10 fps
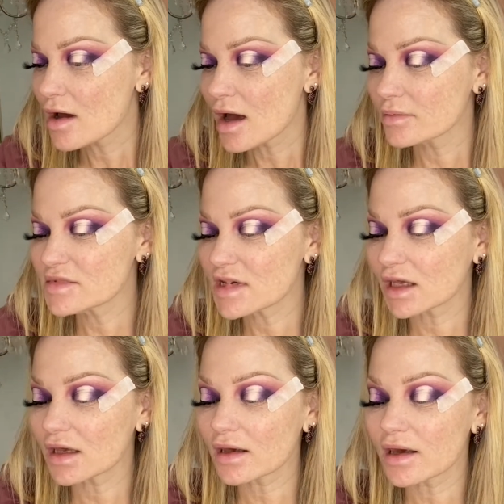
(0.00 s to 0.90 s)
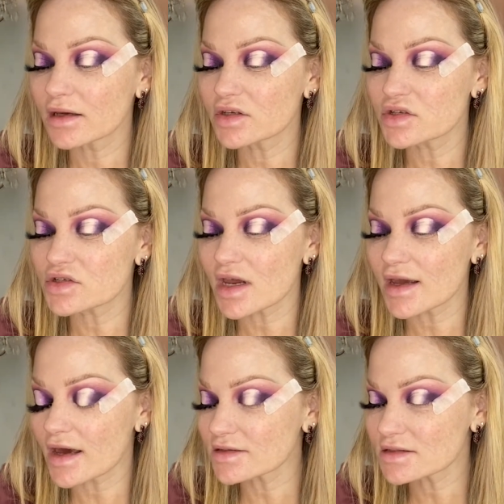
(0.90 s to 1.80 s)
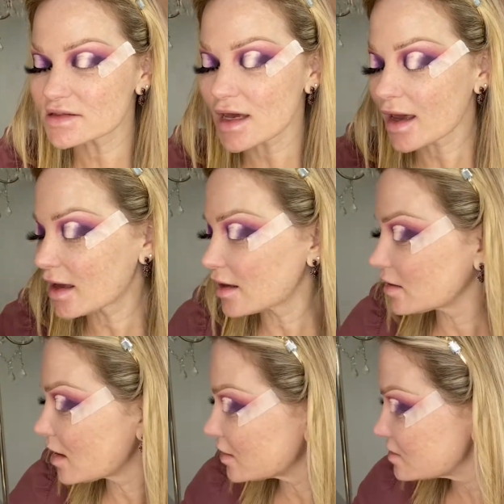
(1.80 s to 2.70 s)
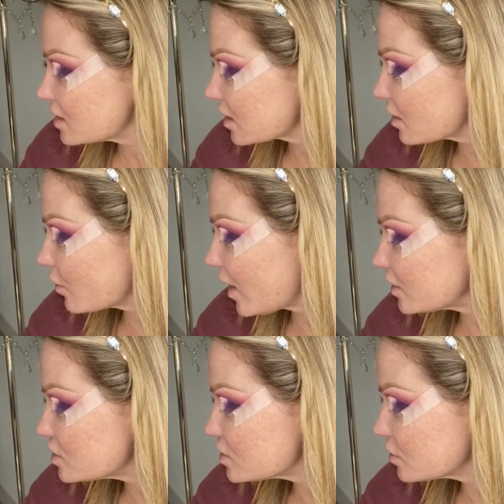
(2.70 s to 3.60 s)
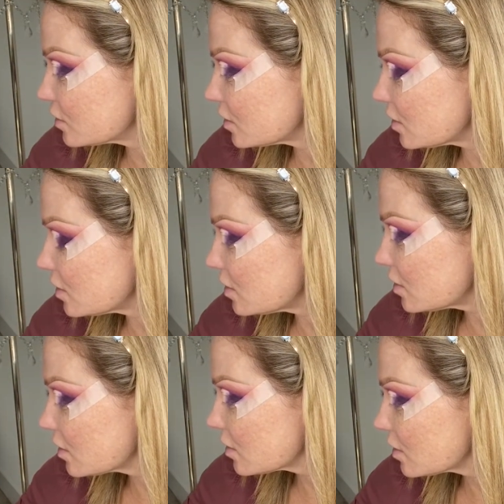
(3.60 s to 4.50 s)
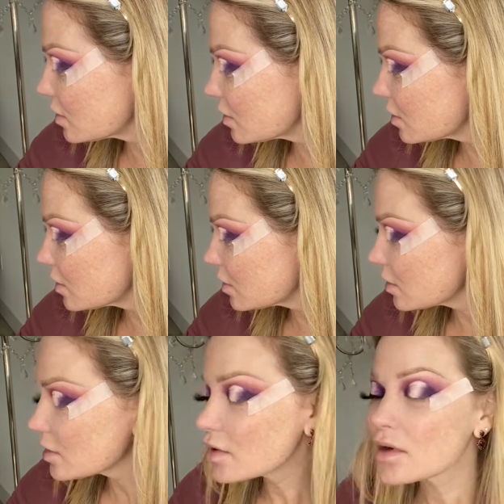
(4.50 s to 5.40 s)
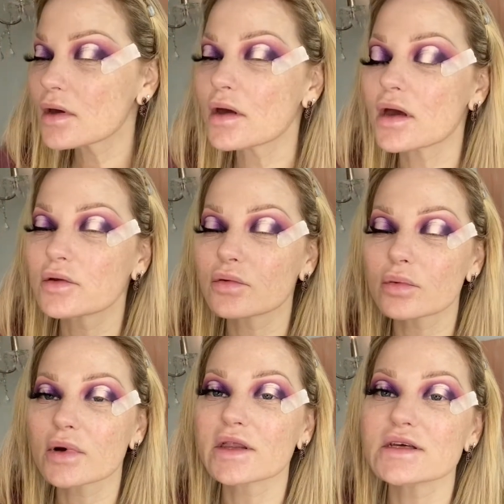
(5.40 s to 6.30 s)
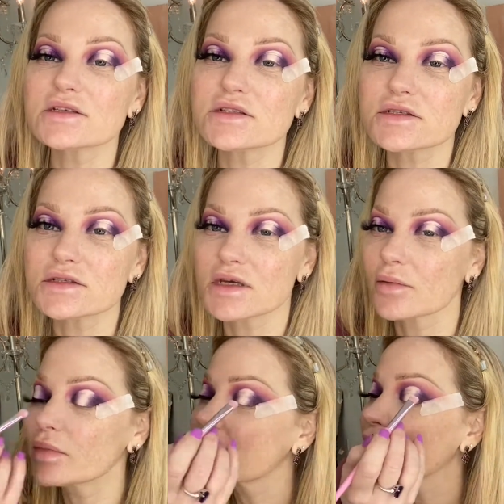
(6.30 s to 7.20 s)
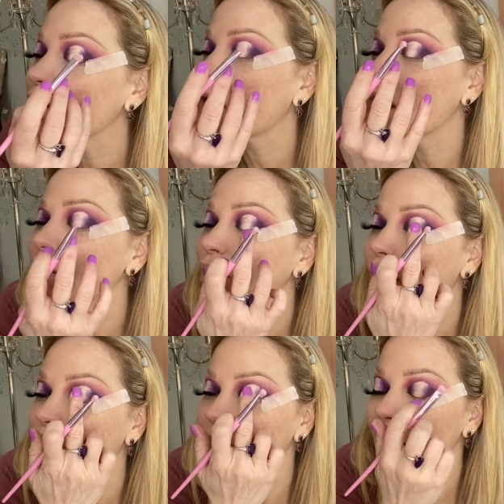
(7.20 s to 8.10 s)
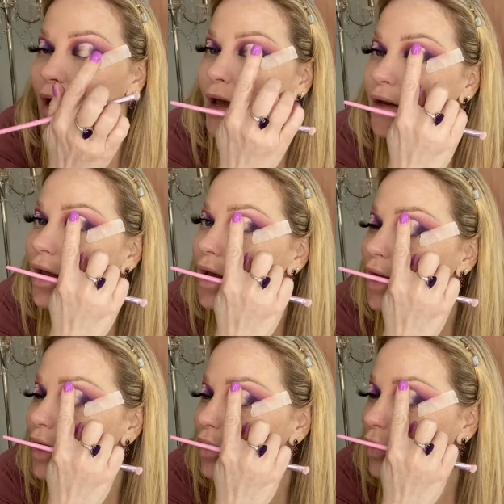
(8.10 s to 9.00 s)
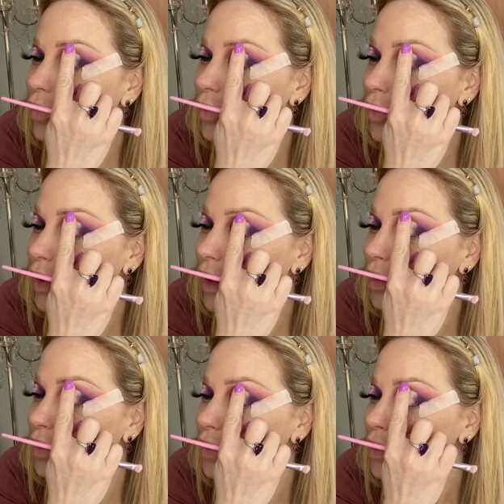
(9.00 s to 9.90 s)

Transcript: I'm taking a J S ten and taking Wet Jewel and really stamping it on what and and and